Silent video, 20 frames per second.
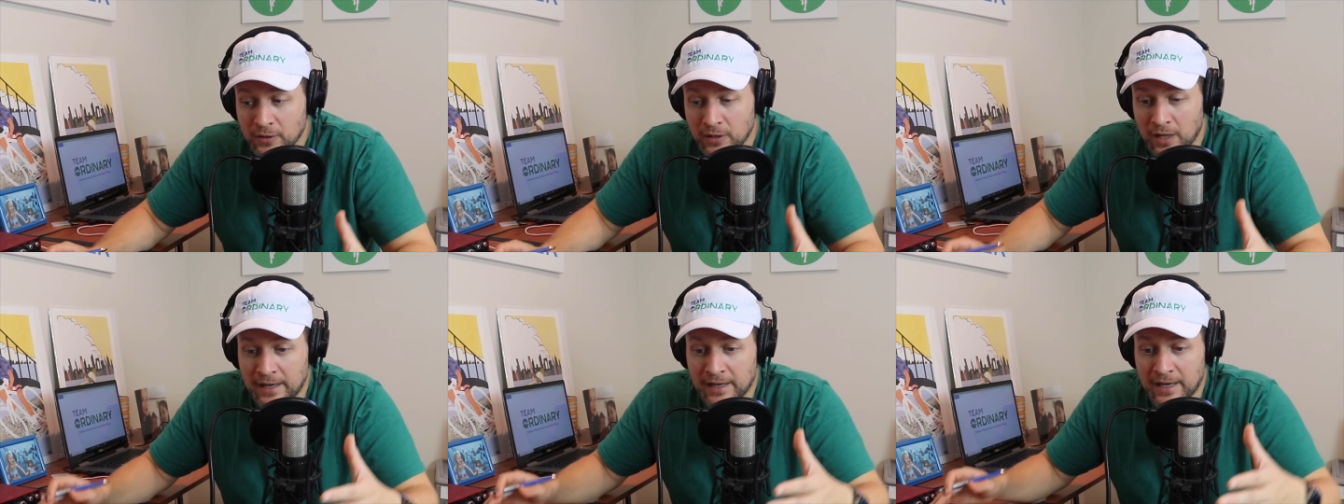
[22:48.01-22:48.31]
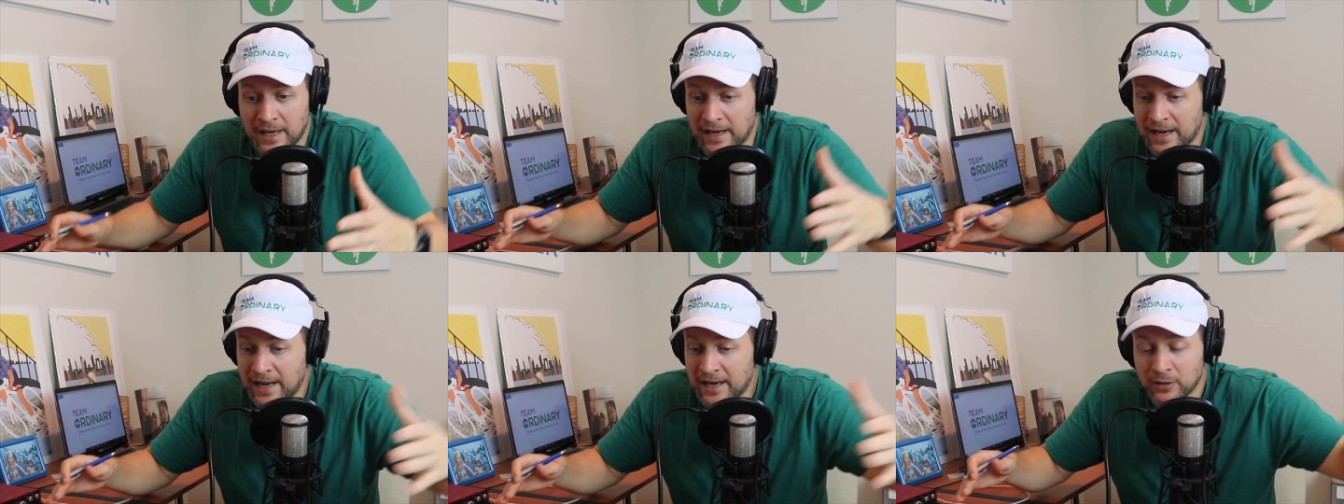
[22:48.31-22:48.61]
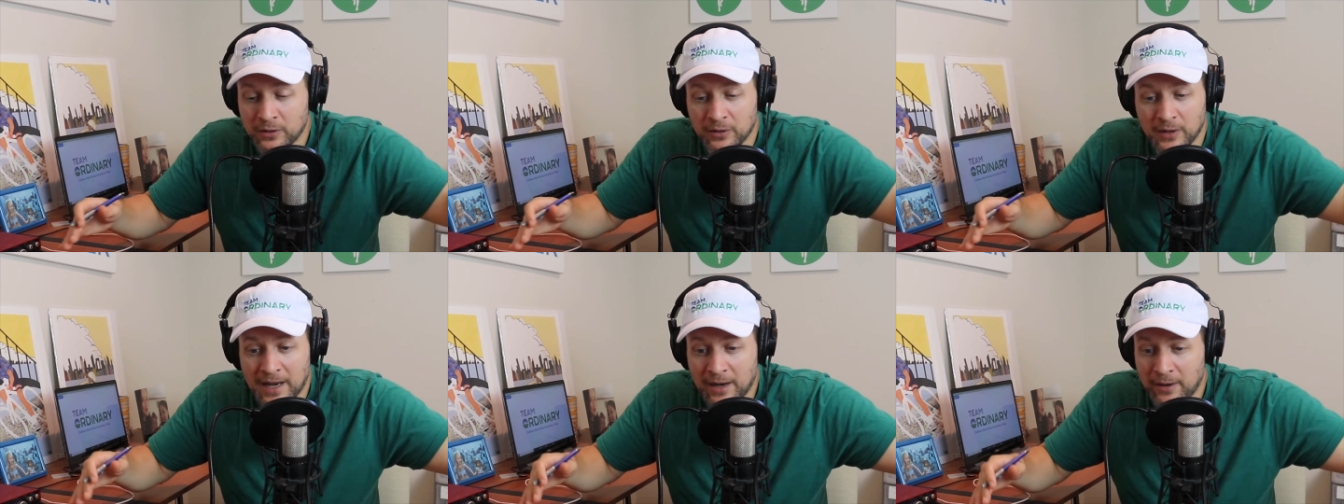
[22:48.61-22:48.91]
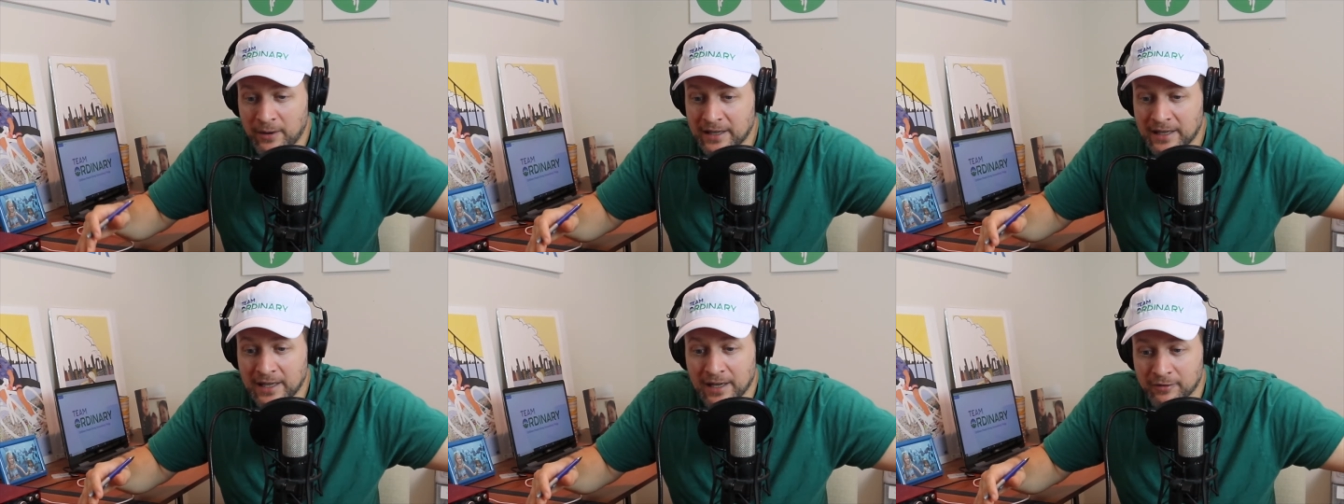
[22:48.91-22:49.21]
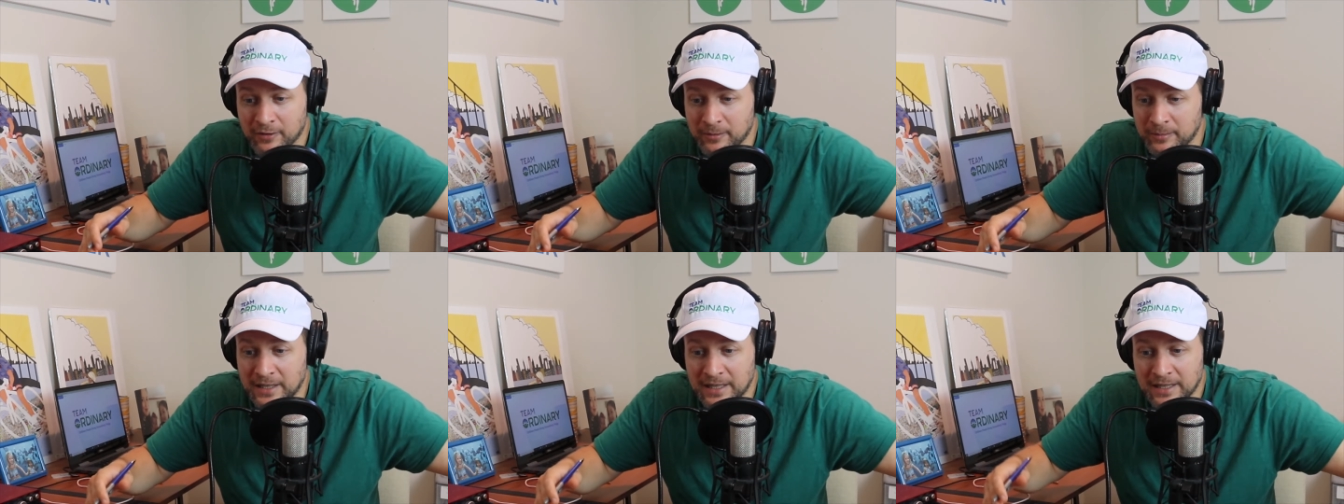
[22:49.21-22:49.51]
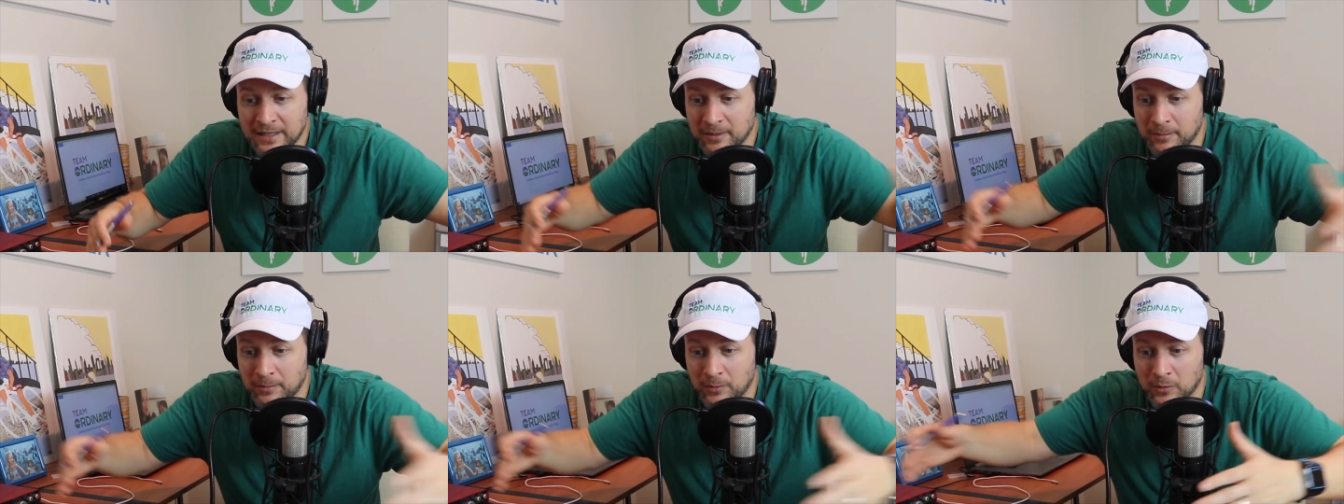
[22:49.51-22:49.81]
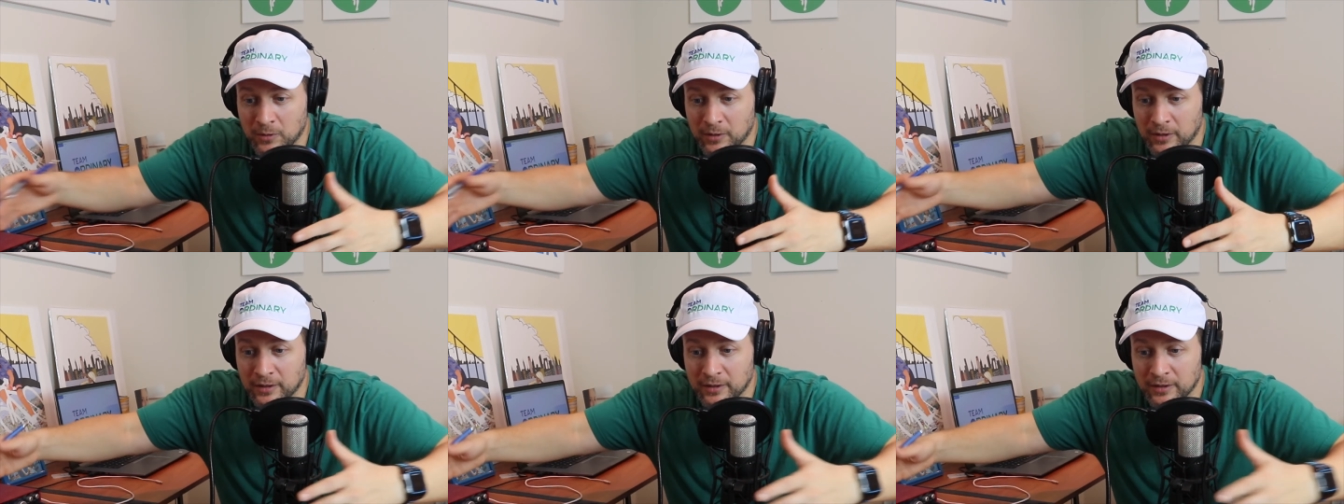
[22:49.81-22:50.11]
and I don't know how I got from Dan
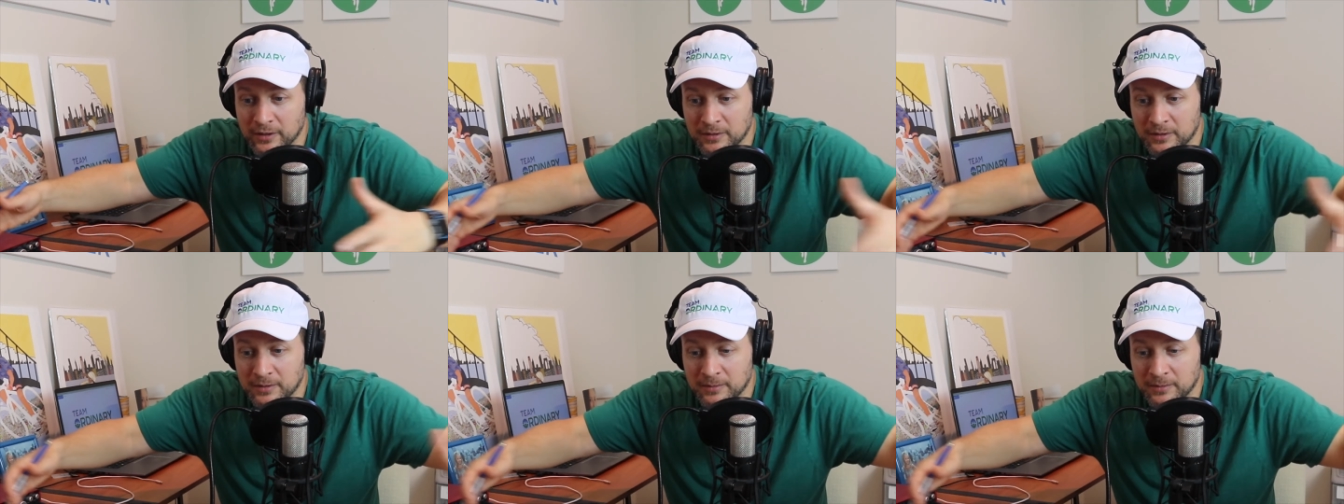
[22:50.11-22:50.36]
Demore